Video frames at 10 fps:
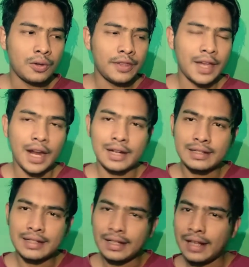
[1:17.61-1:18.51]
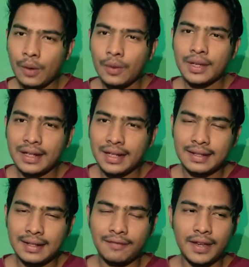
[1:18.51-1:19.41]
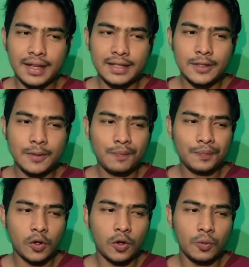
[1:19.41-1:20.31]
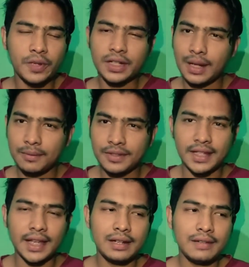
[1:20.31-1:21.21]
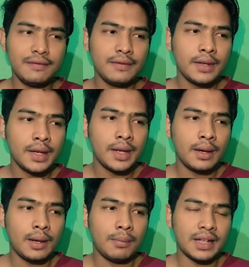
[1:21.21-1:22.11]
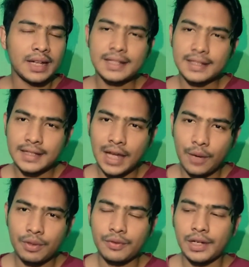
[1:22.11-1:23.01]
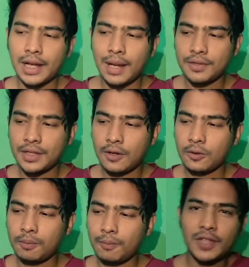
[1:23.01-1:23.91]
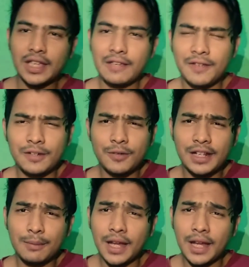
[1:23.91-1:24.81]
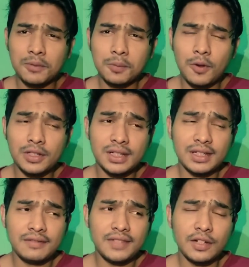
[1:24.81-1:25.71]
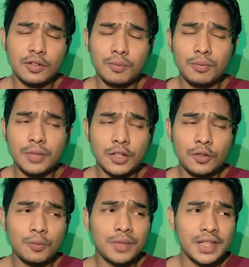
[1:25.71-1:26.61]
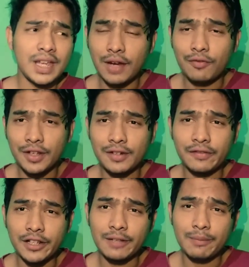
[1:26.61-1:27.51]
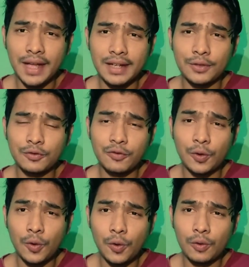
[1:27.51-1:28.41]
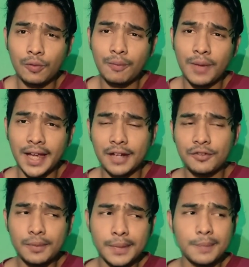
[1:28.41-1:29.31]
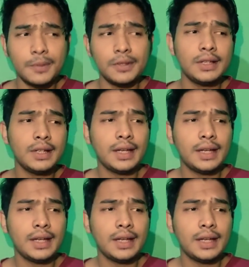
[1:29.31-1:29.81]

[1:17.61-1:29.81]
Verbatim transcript: they are still now in a testing phase hope it comes negative but let's see how it really comes out if it really becomes positive then it, it would be a really really bad news for all of my country people